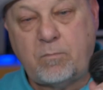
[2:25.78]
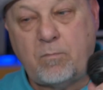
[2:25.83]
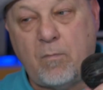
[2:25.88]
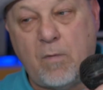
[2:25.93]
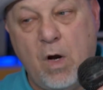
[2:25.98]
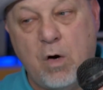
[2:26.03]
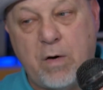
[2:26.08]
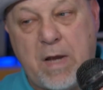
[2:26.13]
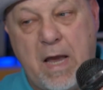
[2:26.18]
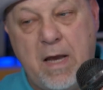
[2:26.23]

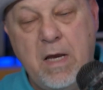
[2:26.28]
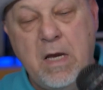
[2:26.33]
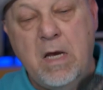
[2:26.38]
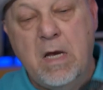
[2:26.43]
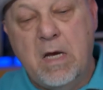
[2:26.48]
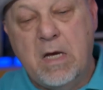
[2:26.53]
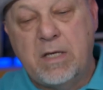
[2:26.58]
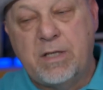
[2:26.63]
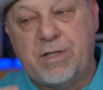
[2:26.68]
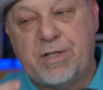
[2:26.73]
Okay,
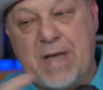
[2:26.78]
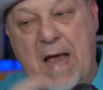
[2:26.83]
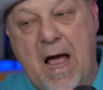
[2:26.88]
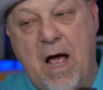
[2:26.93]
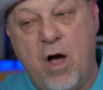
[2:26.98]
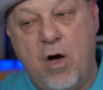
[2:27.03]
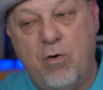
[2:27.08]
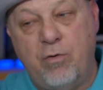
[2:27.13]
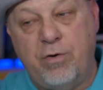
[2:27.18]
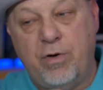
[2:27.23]

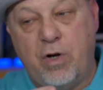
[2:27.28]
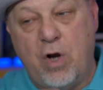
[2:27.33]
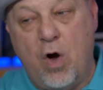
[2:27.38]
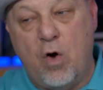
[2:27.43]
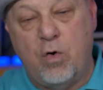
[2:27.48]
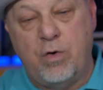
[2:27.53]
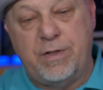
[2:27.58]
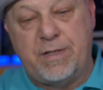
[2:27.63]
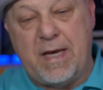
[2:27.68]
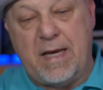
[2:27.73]
sound
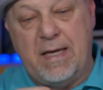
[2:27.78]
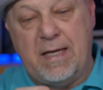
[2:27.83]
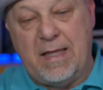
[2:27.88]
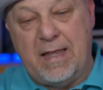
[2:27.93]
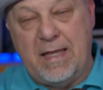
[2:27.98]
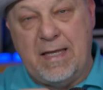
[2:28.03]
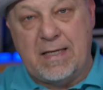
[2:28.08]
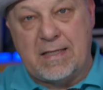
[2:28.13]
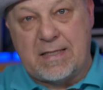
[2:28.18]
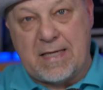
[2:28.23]
goes
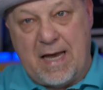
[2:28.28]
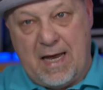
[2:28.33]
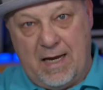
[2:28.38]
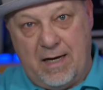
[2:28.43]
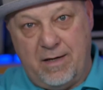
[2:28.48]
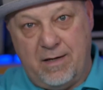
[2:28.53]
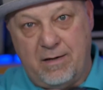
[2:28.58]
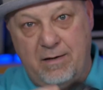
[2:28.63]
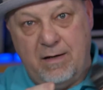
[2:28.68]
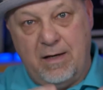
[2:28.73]
in this
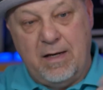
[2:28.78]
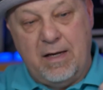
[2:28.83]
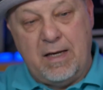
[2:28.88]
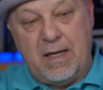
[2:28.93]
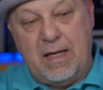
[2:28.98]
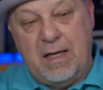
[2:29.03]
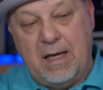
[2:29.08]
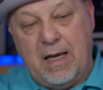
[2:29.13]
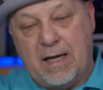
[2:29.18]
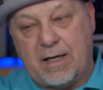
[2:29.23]
end.
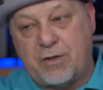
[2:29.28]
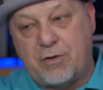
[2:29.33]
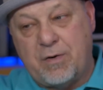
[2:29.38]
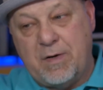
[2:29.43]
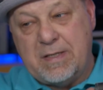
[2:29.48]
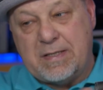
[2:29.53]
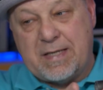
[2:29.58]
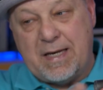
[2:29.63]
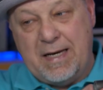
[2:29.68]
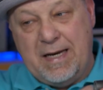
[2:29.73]

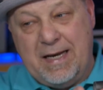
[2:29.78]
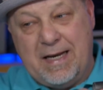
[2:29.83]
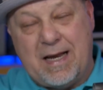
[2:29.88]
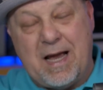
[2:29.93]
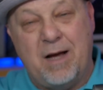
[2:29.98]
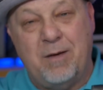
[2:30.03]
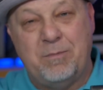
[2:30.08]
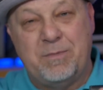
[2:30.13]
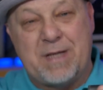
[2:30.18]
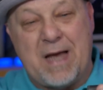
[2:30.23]
Electricity
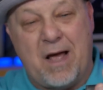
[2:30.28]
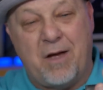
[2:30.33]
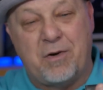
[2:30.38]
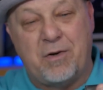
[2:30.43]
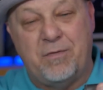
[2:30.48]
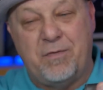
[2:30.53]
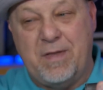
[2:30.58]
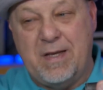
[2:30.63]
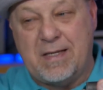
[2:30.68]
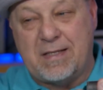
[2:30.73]
comes out
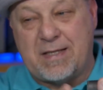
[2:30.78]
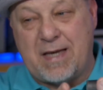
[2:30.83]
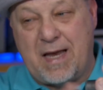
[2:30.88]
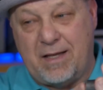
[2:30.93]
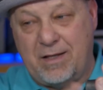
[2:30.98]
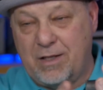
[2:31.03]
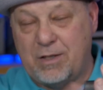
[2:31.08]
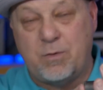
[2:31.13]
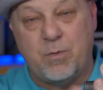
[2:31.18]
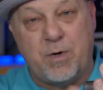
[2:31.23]
of this
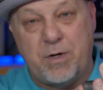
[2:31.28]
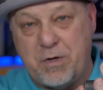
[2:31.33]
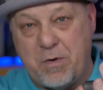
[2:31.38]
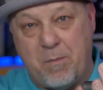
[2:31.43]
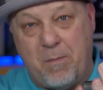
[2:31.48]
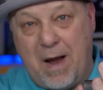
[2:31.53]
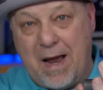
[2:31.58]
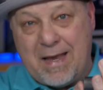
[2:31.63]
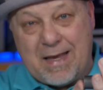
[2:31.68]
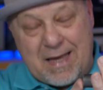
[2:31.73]
end. This is where your
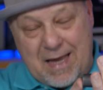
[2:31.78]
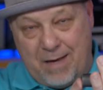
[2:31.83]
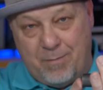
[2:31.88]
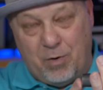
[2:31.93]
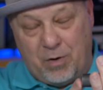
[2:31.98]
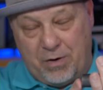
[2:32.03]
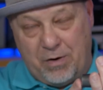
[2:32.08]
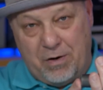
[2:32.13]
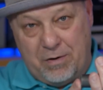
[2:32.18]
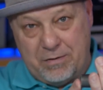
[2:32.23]
mic
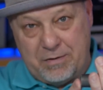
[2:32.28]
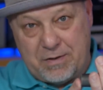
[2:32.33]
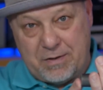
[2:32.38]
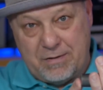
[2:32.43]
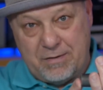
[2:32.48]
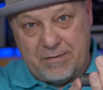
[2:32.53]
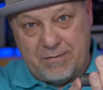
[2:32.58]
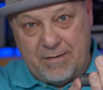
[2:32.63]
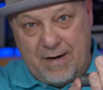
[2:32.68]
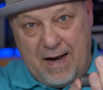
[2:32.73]
cable goes,
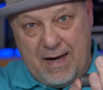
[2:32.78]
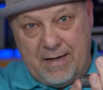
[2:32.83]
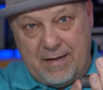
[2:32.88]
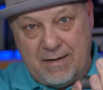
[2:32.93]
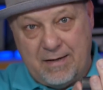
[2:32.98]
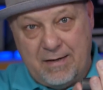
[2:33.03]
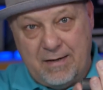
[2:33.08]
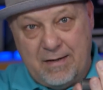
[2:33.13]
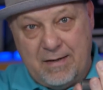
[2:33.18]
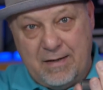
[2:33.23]
right?
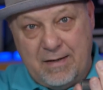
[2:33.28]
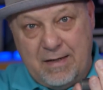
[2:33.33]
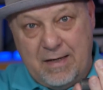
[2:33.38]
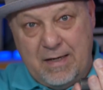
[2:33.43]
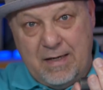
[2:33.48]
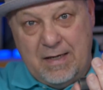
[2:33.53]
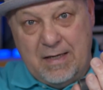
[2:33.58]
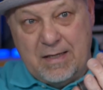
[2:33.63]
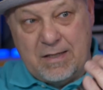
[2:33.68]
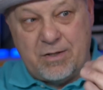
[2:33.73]

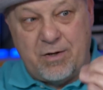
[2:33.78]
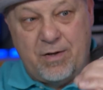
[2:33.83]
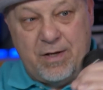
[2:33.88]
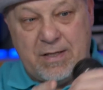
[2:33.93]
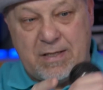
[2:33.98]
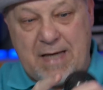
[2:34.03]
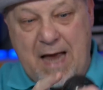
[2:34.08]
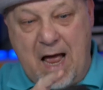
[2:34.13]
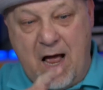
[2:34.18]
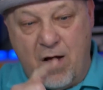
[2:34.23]
So
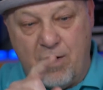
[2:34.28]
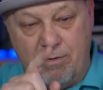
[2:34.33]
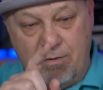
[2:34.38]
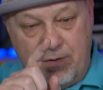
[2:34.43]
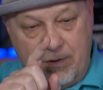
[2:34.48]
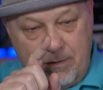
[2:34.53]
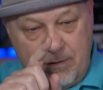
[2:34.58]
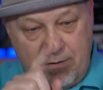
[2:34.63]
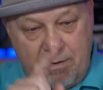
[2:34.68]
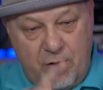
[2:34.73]
the
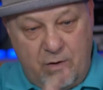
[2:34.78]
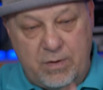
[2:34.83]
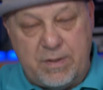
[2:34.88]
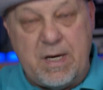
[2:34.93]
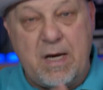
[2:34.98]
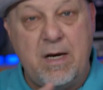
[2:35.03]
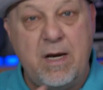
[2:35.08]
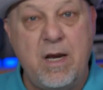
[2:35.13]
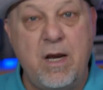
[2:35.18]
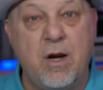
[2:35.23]
sound goes
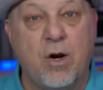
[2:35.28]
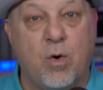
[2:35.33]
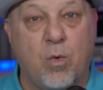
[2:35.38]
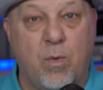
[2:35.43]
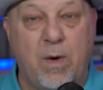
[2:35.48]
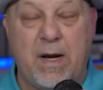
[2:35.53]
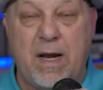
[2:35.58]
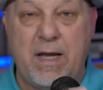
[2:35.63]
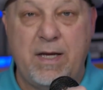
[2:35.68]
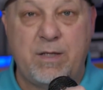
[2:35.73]
in here
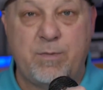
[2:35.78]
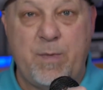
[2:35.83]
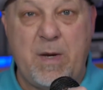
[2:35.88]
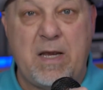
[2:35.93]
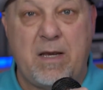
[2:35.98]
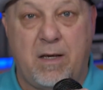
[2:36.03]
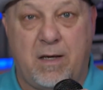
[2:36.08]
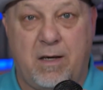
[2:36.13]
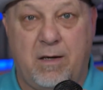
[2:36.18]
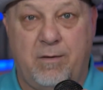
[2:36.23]
when I
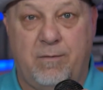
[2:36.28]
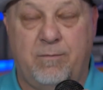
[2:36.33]
speak.